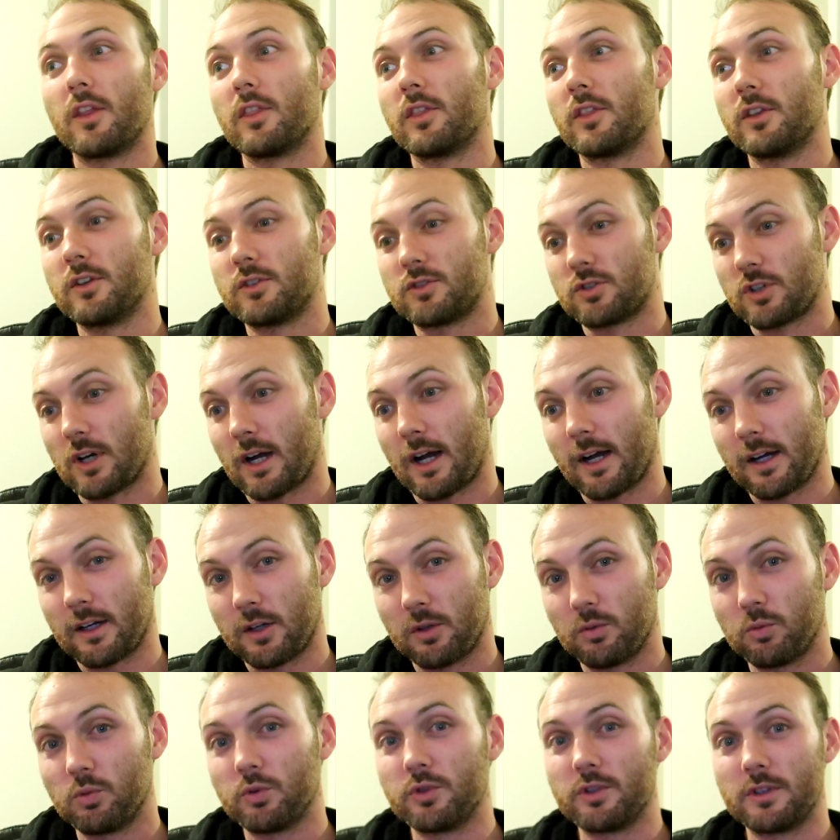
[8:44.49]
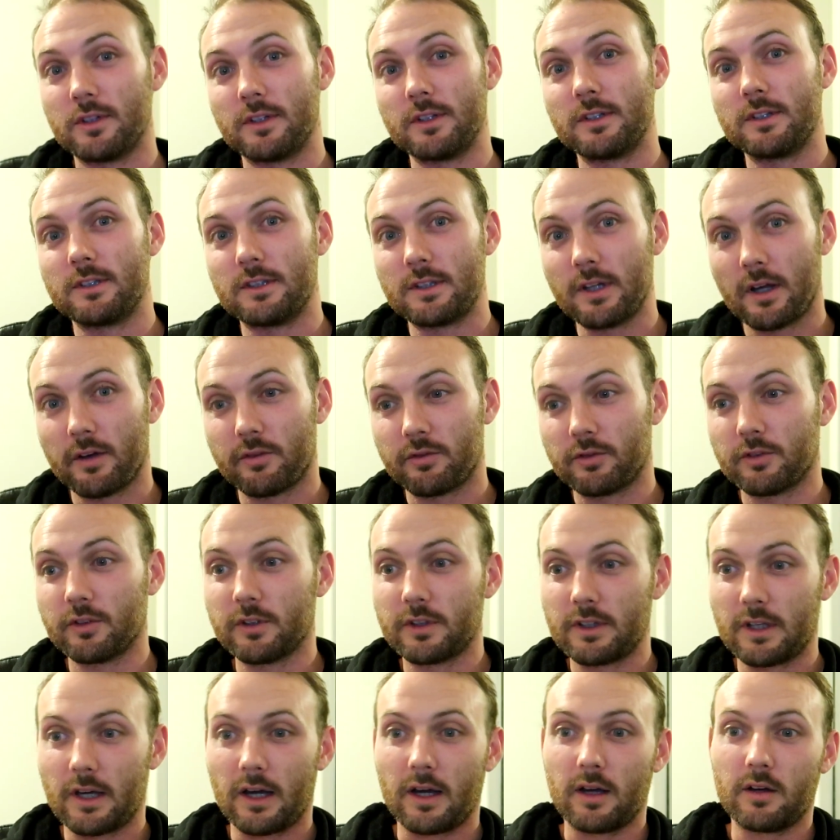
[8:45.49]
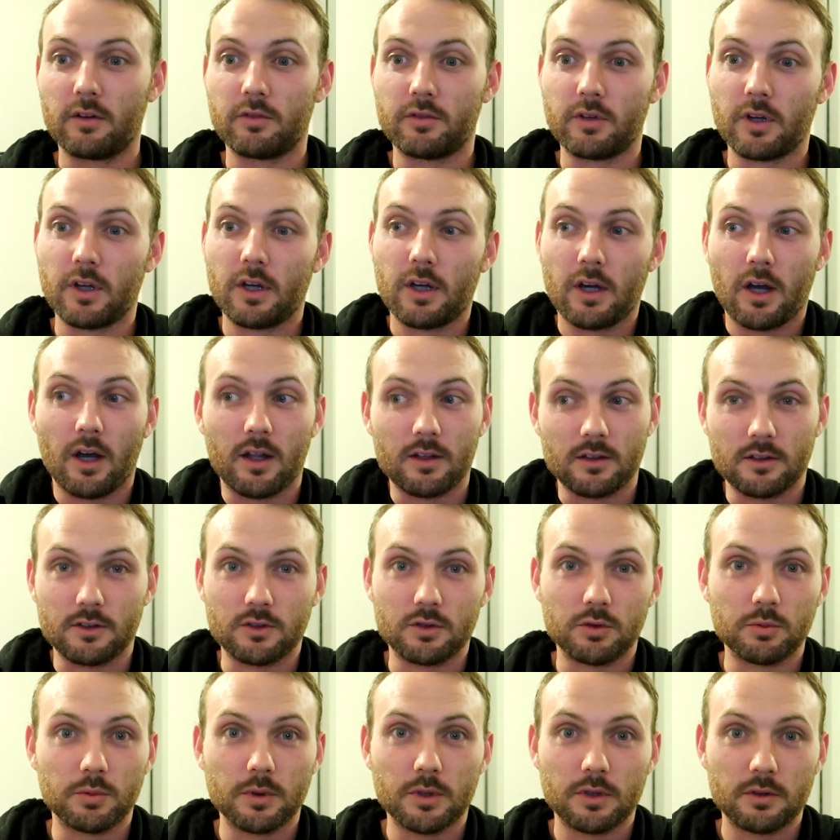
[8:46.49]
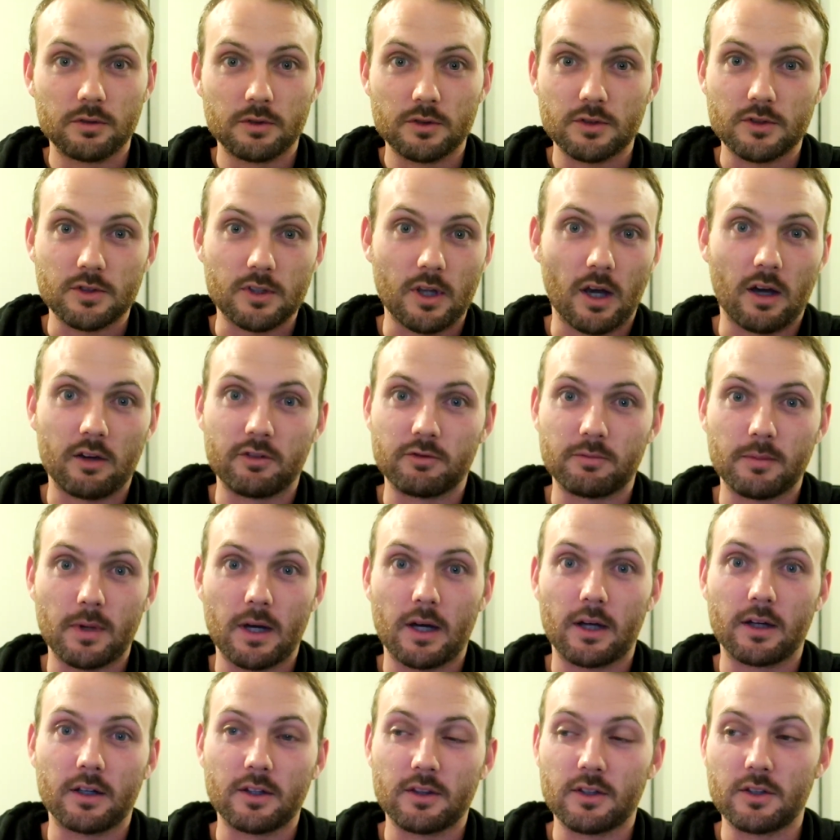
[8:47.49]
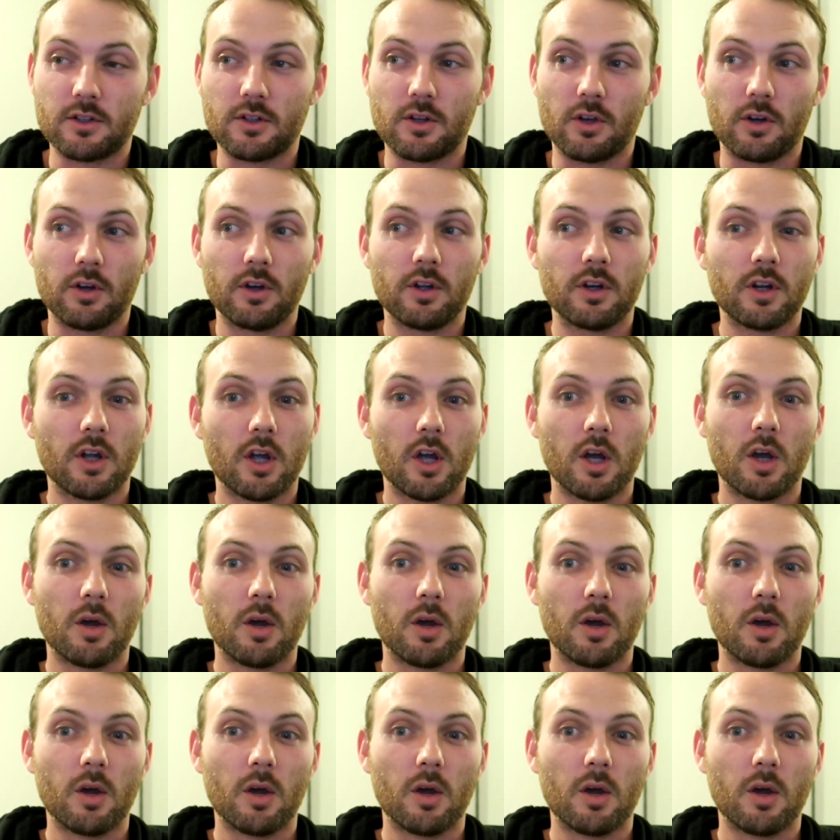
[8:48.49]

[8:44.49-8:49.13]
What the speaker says: The track would definitely have a little bit of a scuff mark in the dirt,